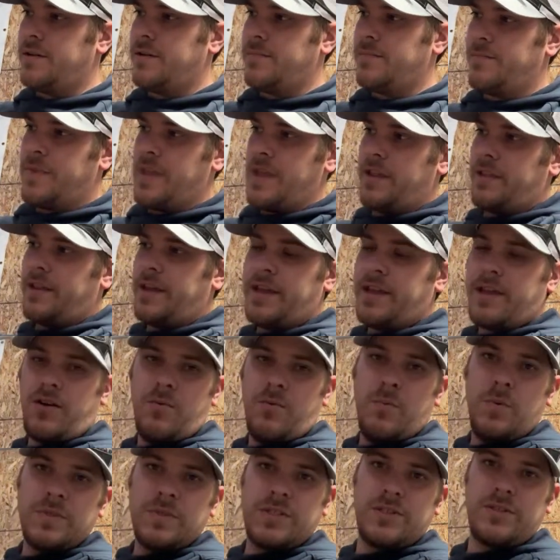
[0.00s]
They like
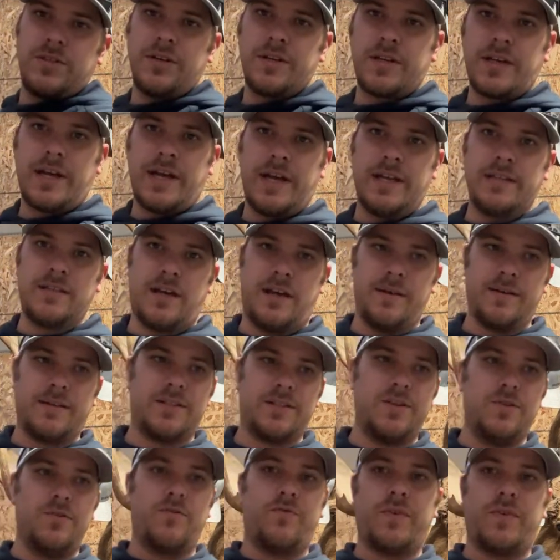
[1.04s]
almost look. I
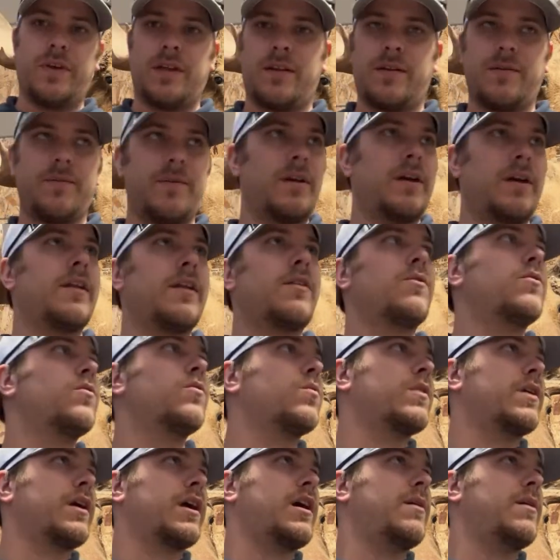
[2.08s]
too. If like I don't know
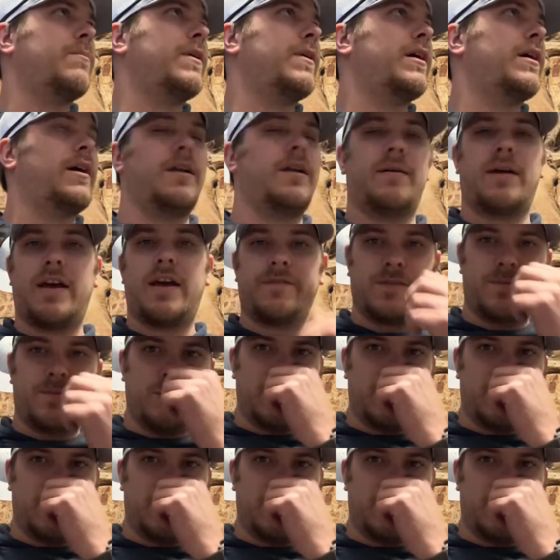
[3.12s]
where I got my. I have some